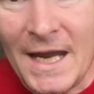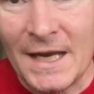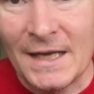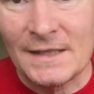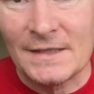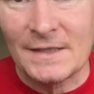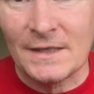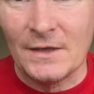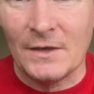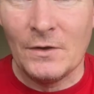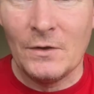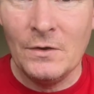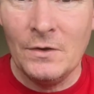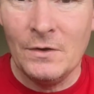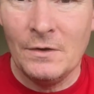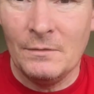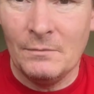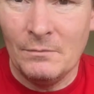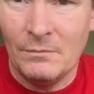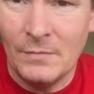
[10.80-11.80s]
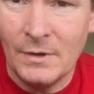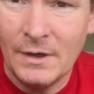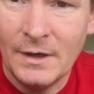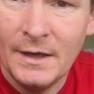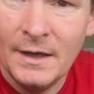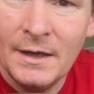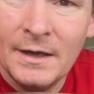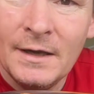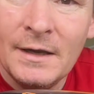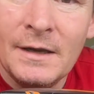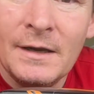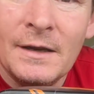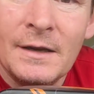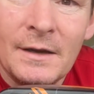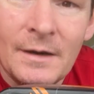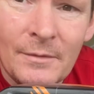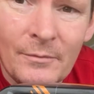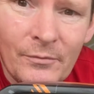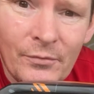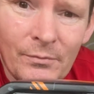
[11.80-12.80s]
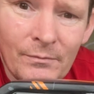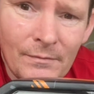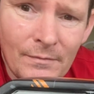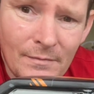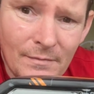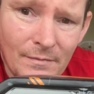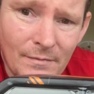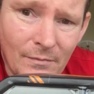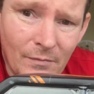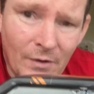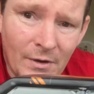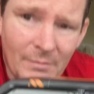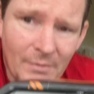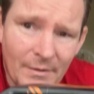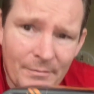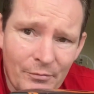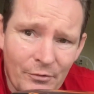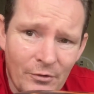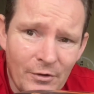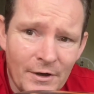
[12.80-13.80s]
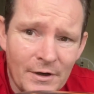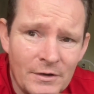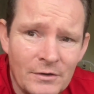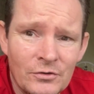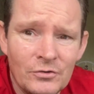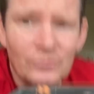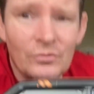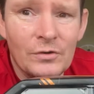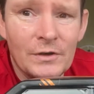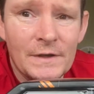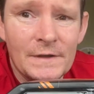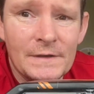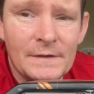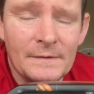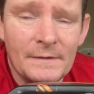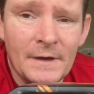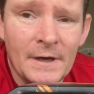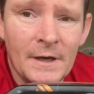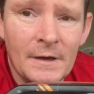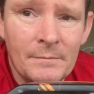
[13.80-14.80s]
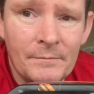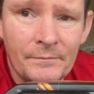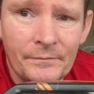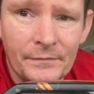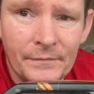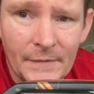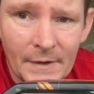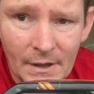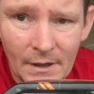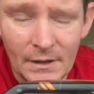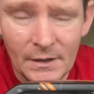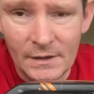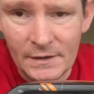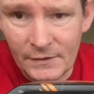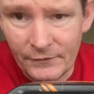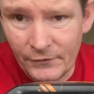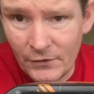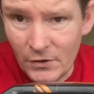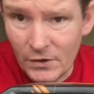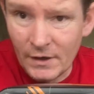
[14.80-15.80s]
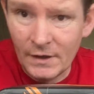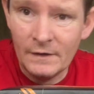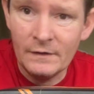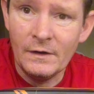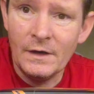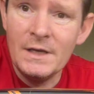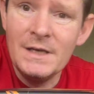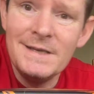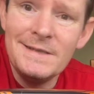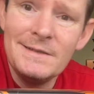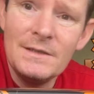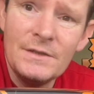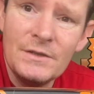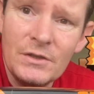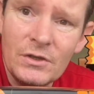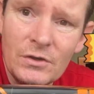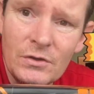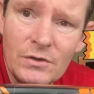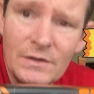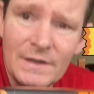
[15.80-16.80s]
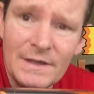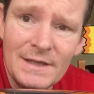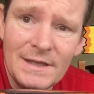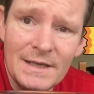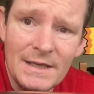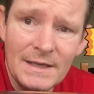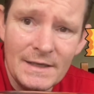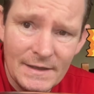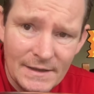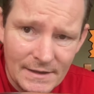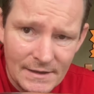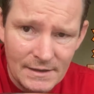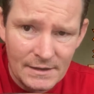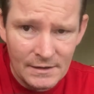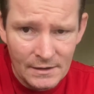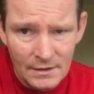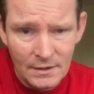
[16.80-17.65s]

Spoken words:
XL, one of my pride and joys. There's a few things I need to do to this.